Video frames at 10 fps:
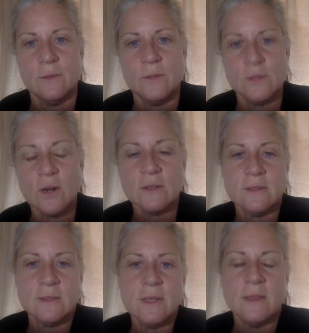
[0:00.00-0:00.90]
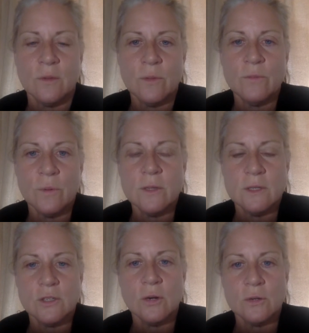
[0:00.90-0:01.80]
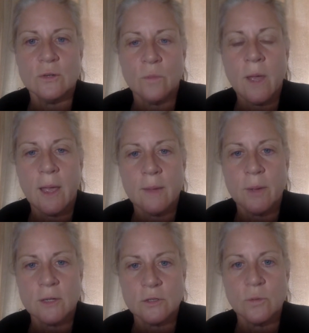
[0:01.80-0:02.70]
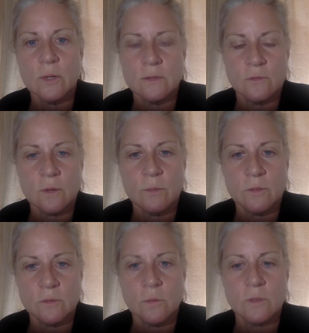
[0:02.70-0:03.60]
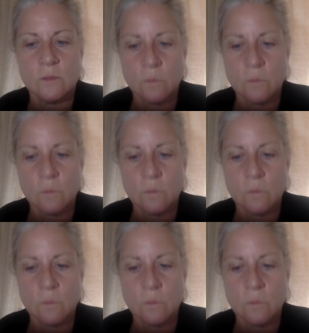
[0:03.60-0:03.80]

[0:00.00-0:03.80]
we start to see that we've really turned away by choice from the source,